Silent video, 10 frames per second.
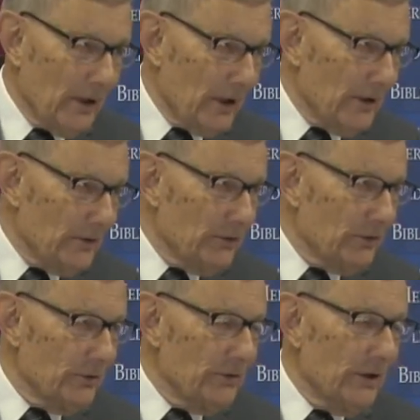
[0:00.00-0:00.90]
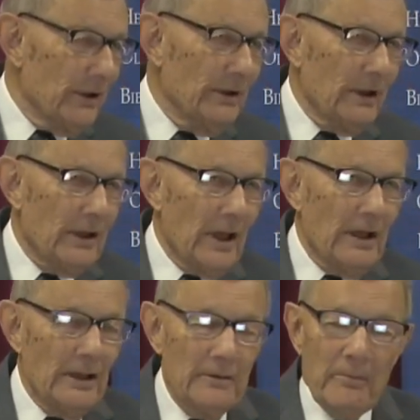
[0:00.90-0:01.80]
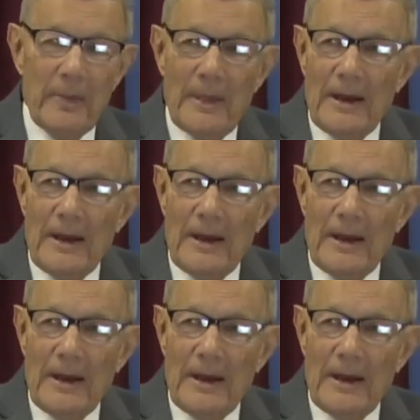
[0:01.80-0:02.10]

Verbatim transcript: And then as you indicated,